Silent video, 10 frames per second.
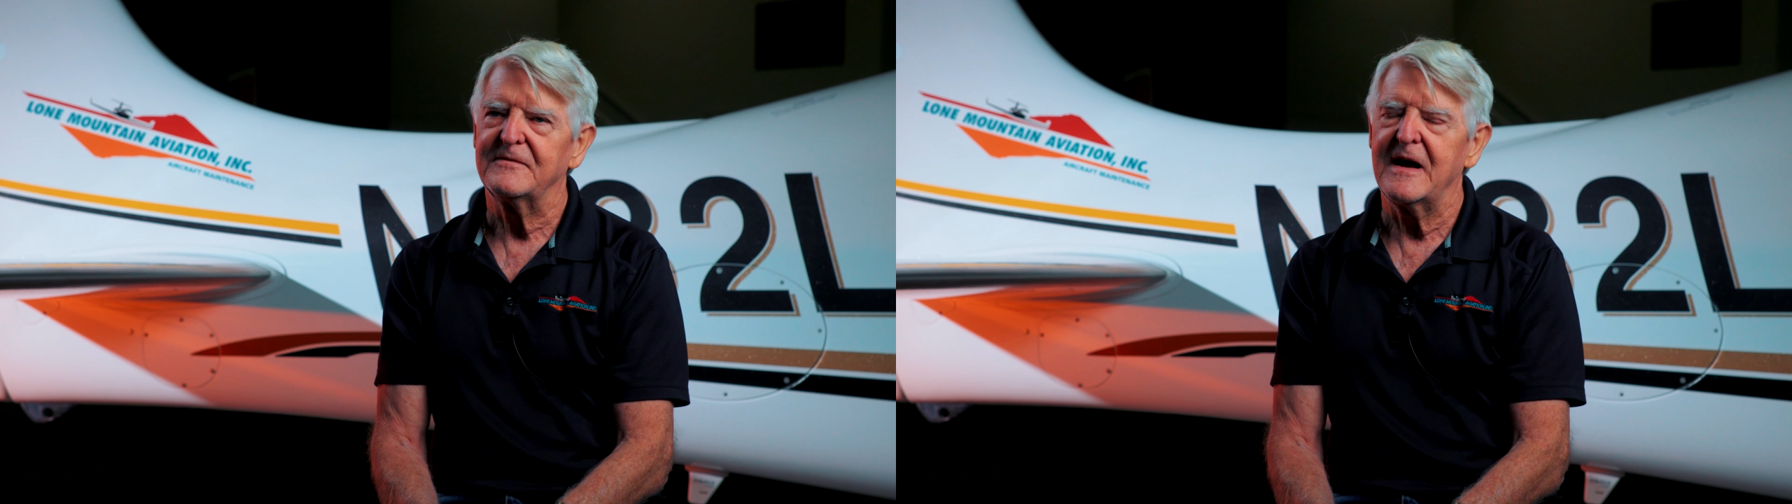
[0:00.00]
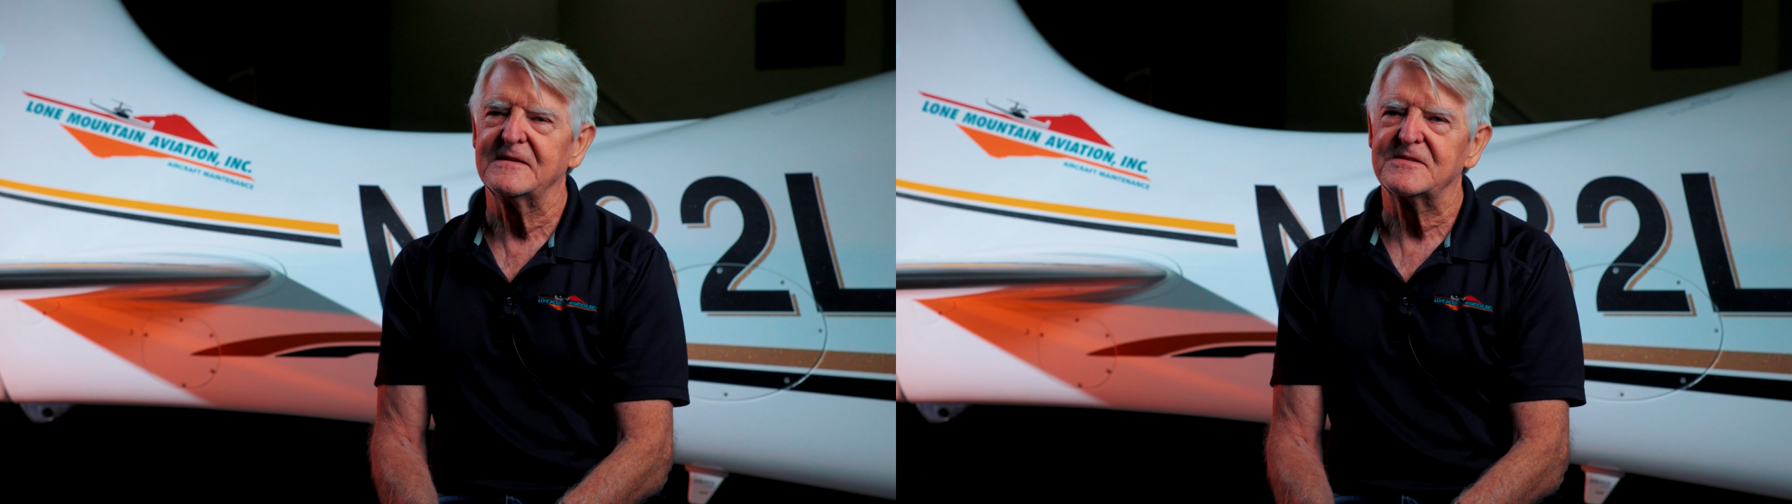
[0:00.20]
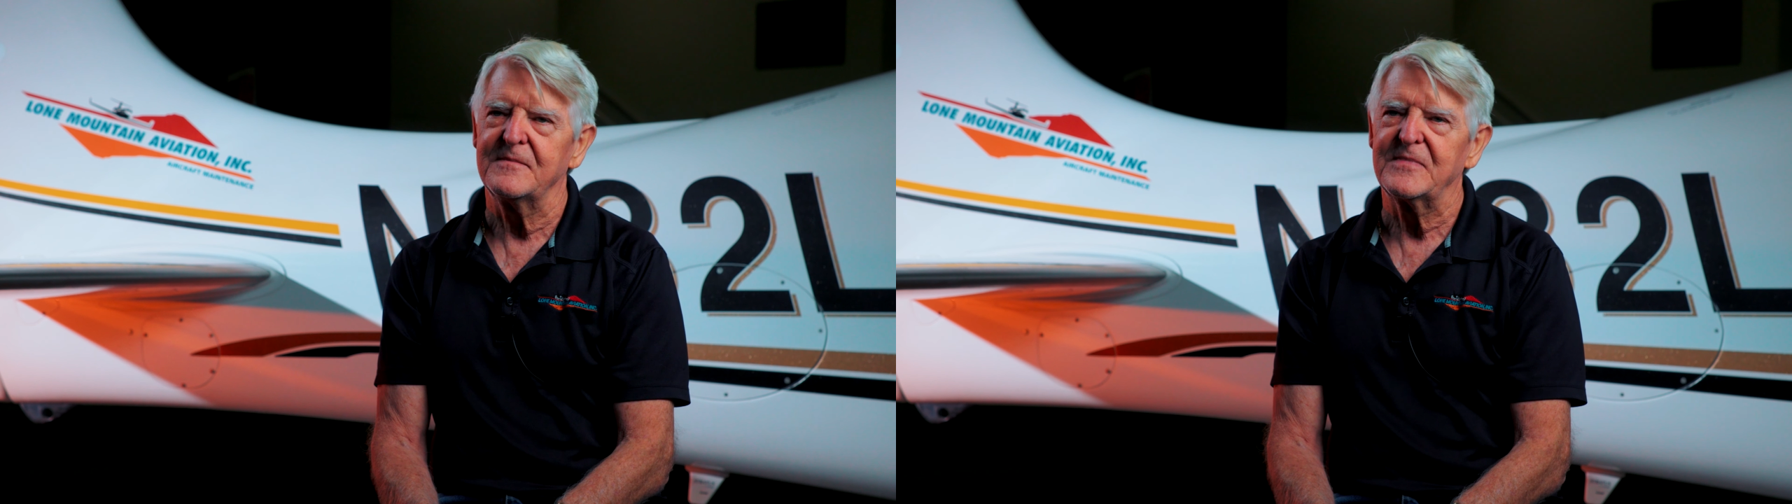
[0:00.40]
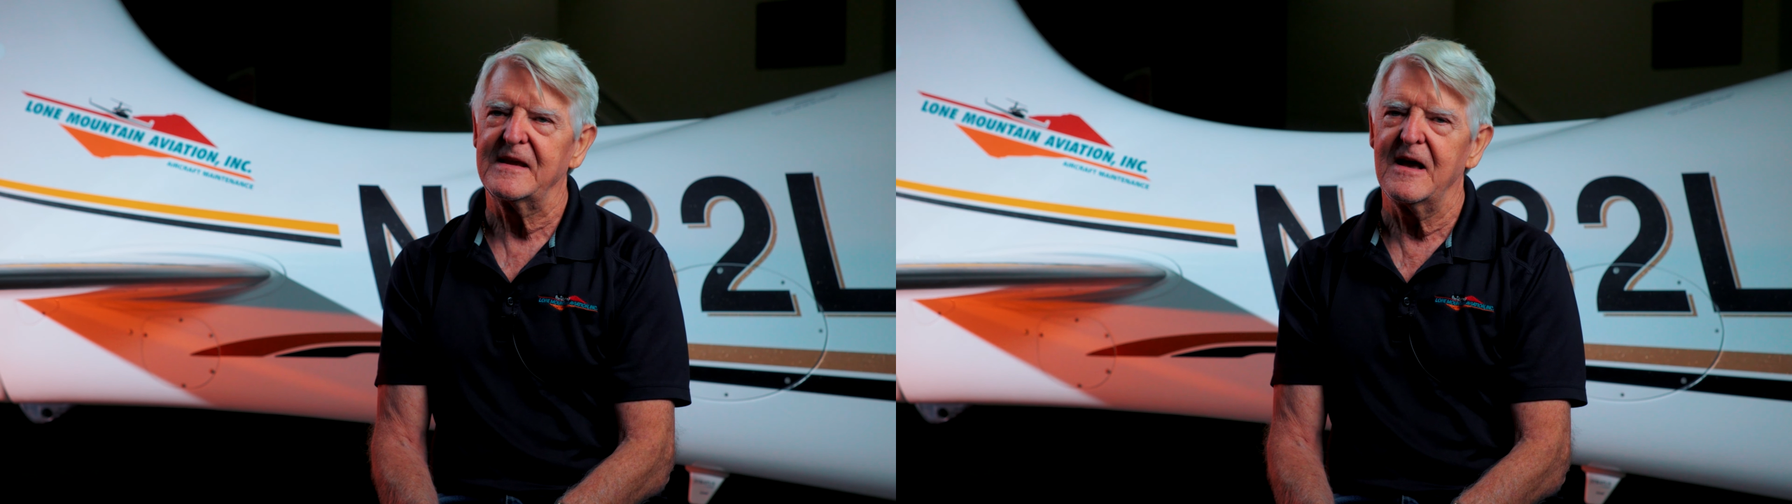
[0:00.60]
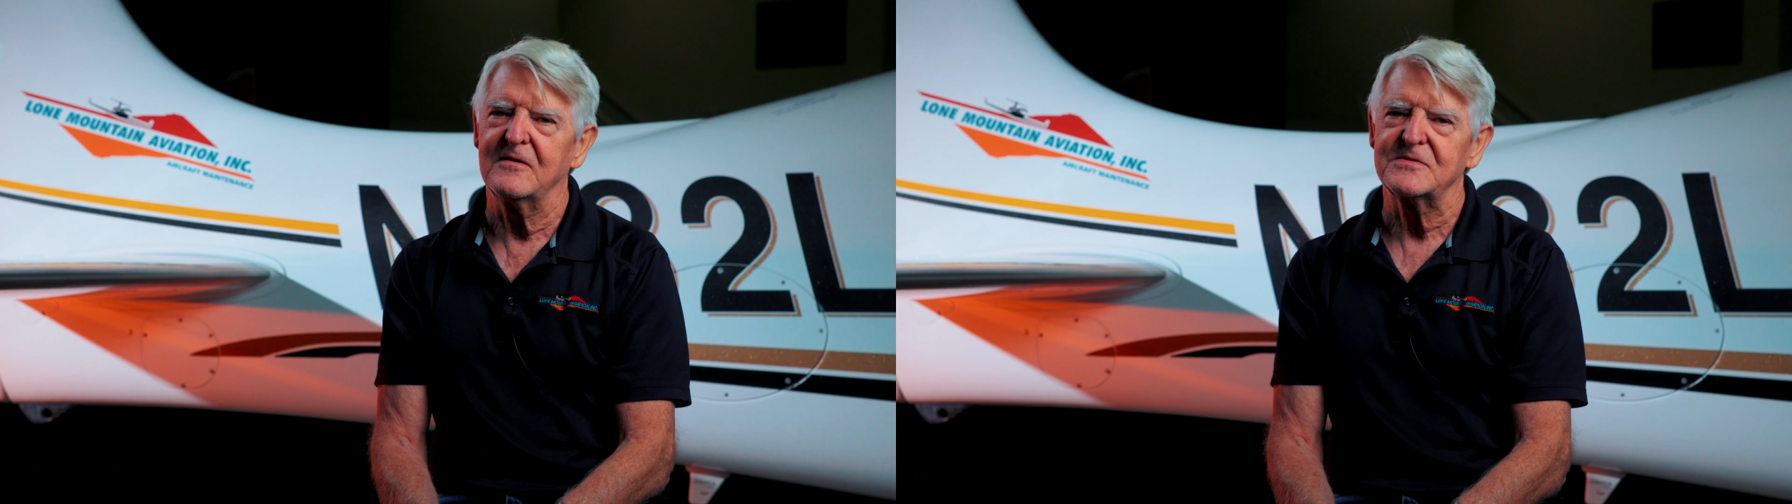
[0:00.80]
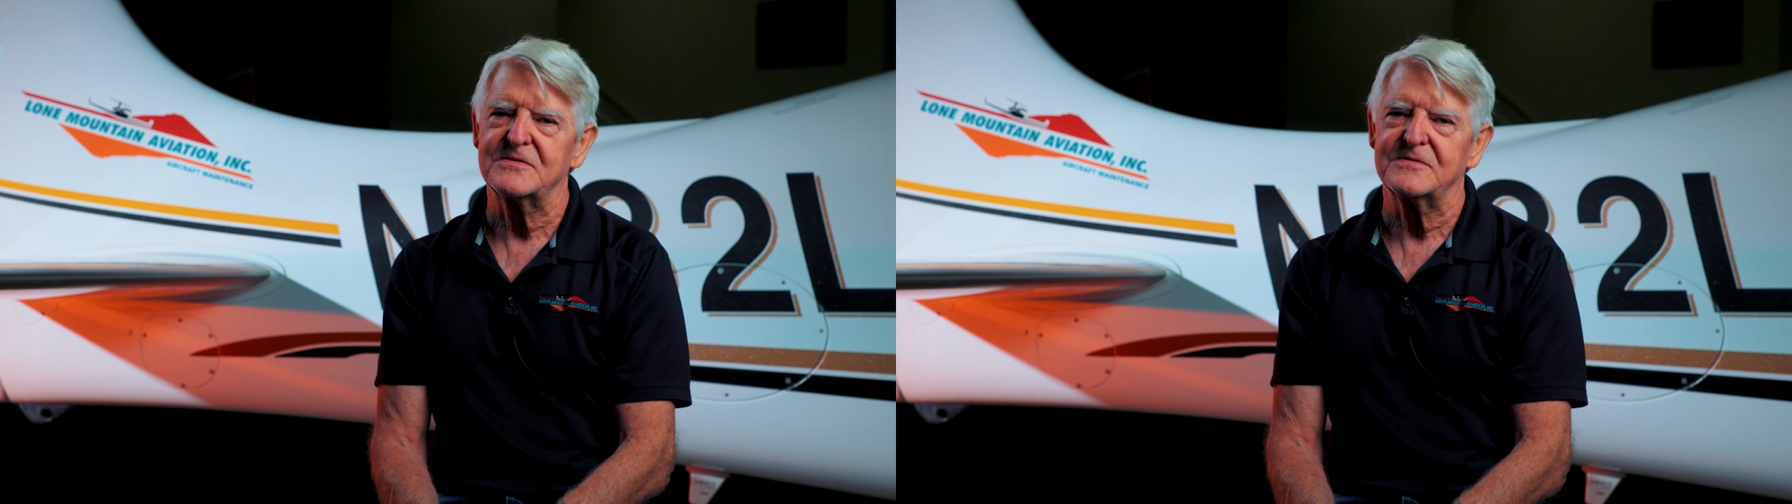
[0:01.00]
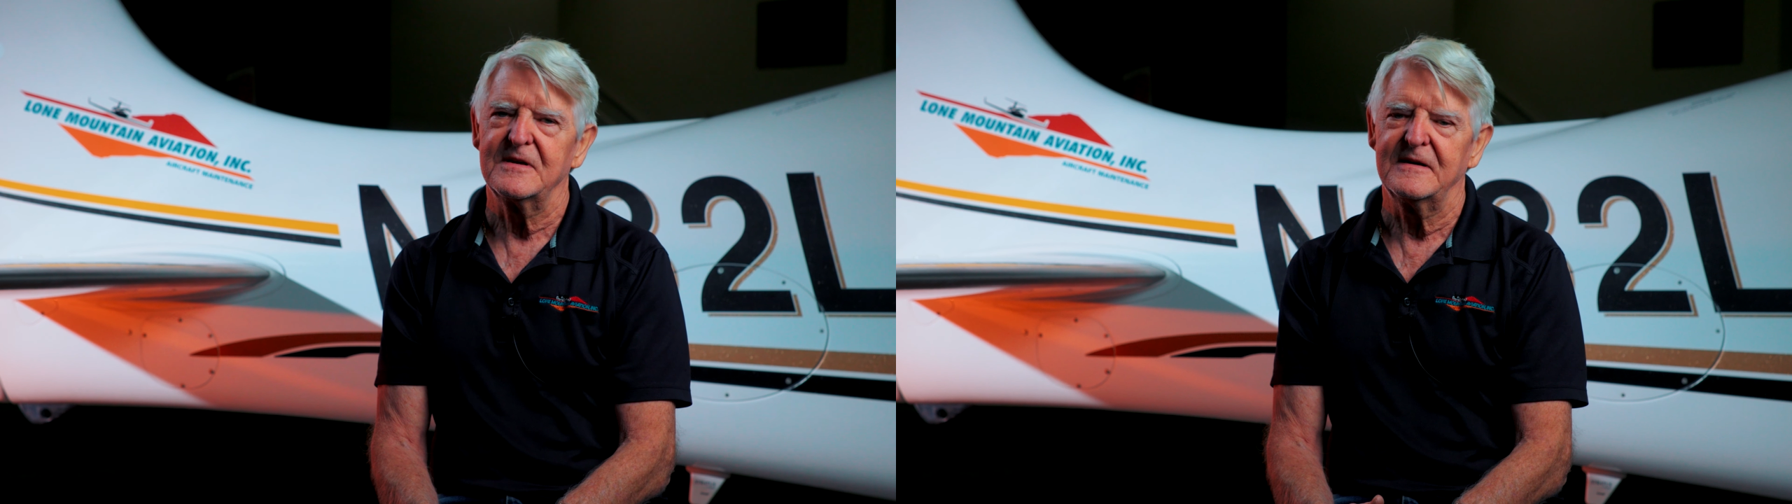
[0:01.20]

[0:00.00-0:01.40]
find something else.